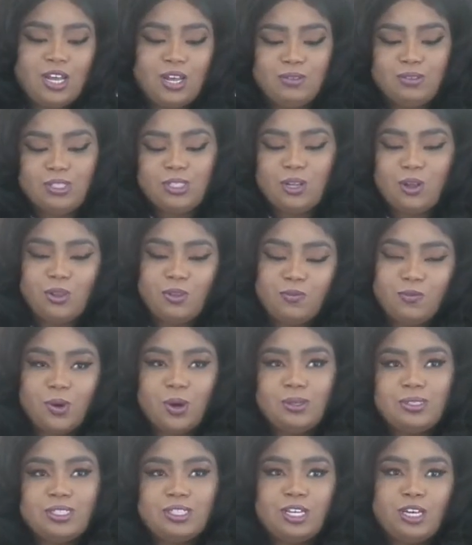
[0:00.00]
love, so the
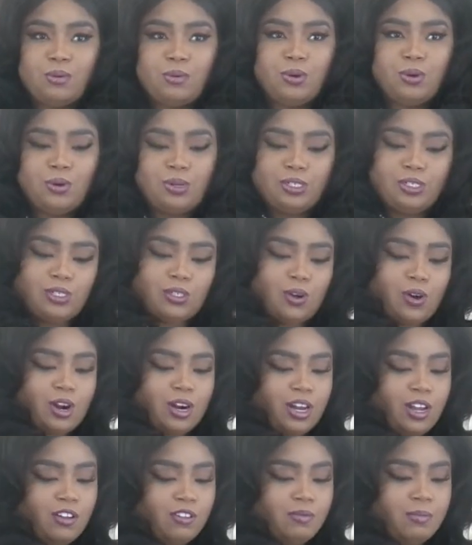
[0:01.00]
first thing we're gonna
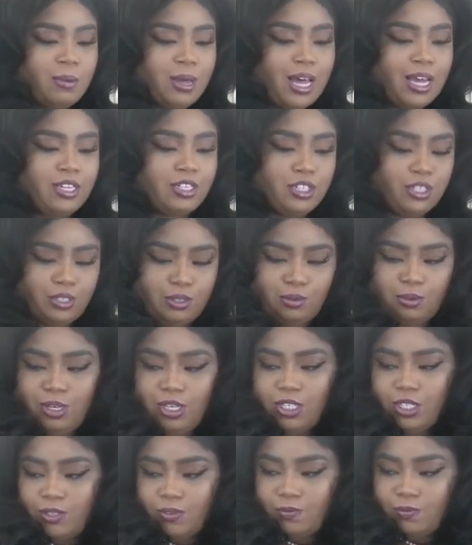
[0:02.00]
start off by doing
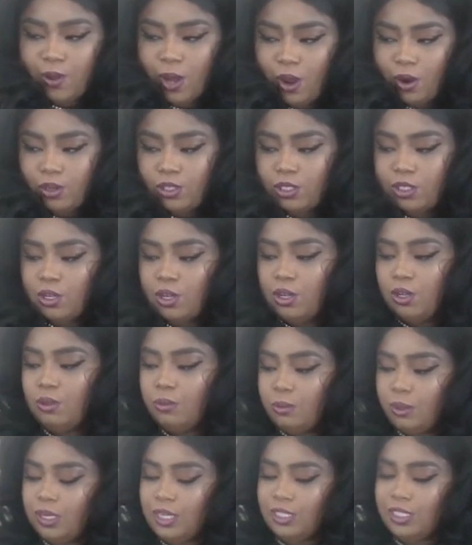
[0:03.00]
is, first
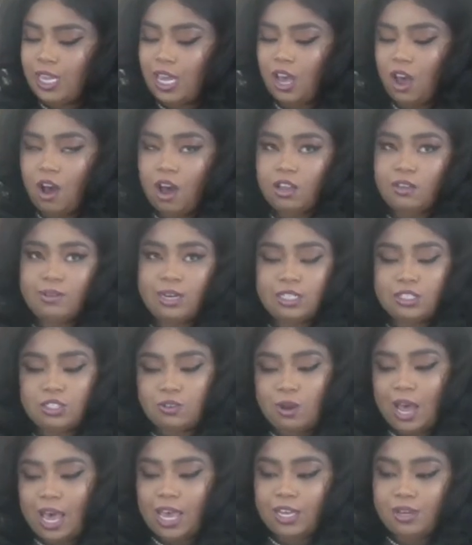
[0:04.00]
we're gonna take all of our
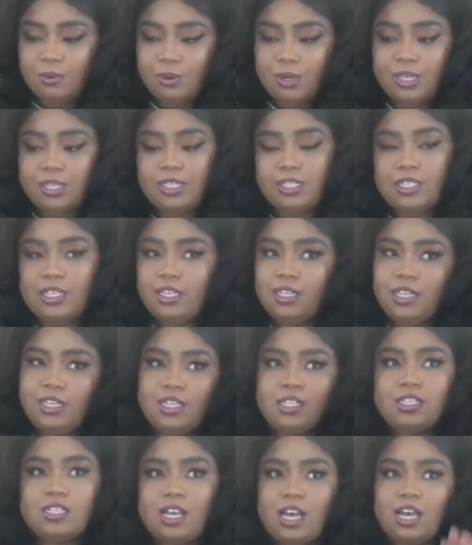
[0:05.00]
dry ingredients, and
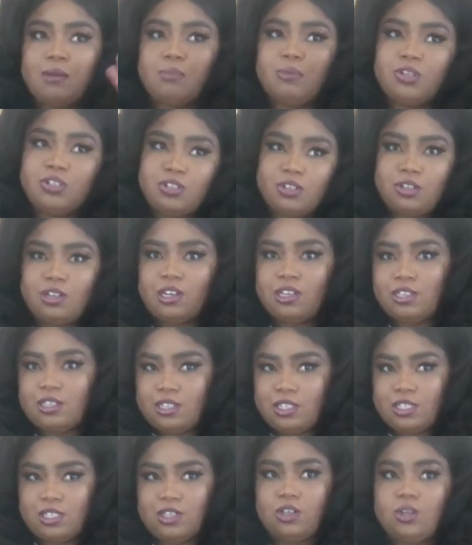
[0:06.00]
this time the sugar is
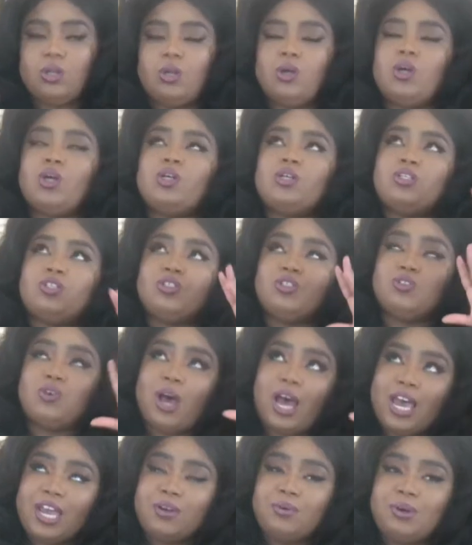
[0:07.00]
considered a
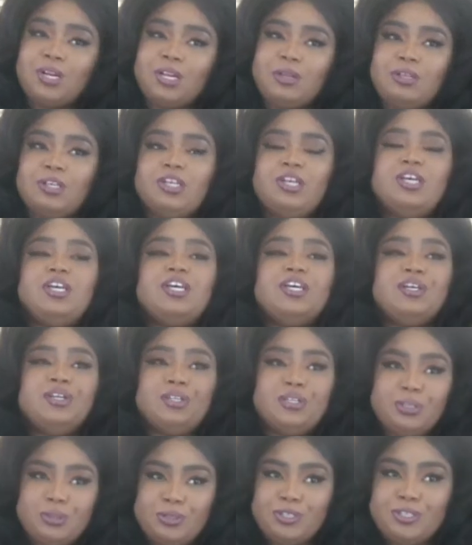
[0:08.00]
dry ingredient.
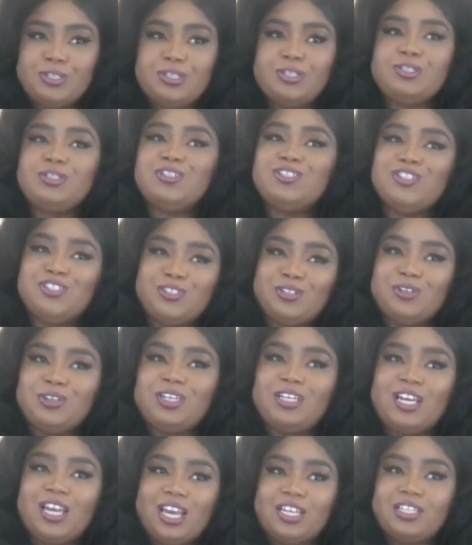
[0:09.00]
Usually the sugar
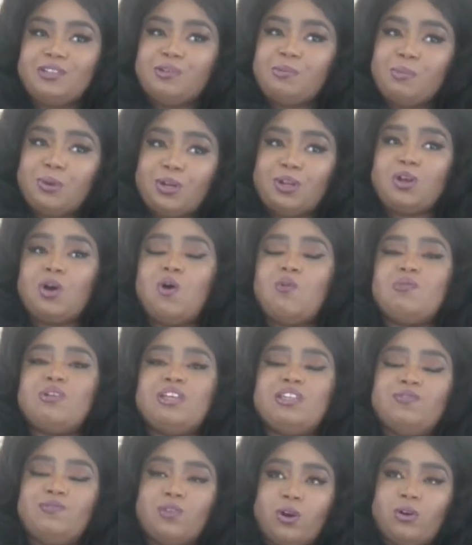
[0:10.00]
and the eggs and the butter go
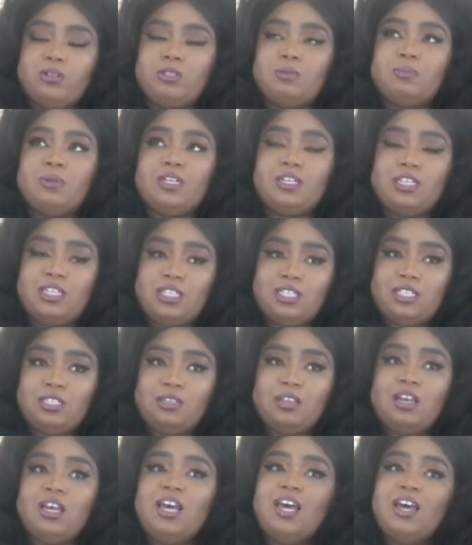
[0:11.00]
in first, but in
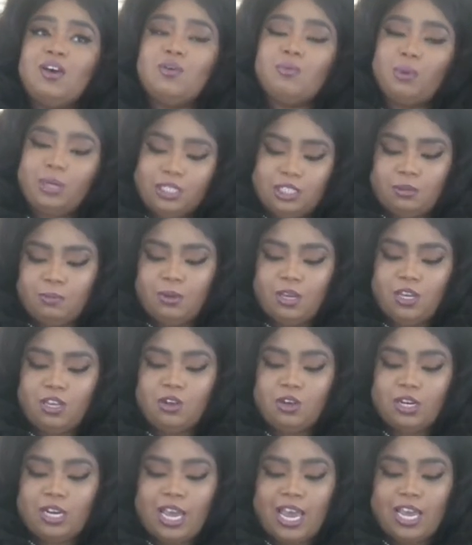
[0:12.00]
this recipe
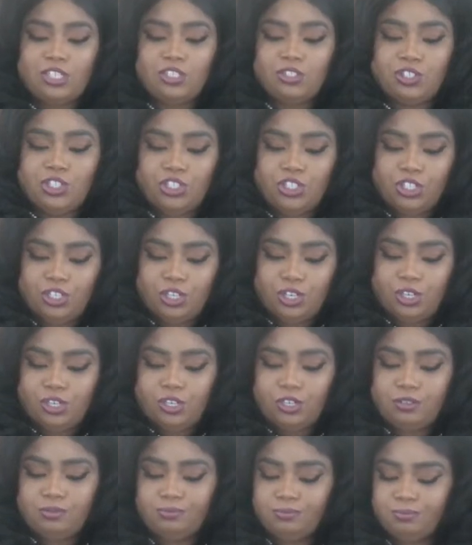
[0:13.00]
you're going to add your
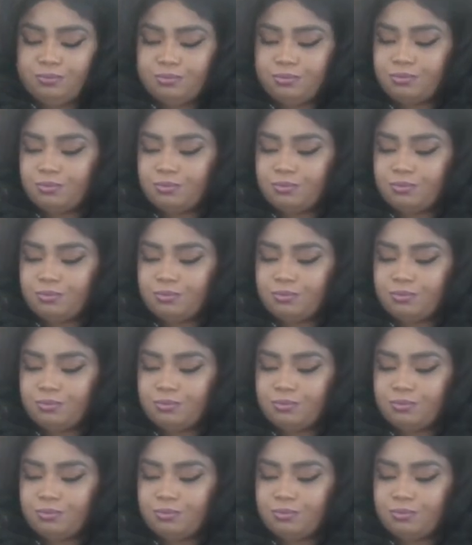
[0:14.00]
sugar,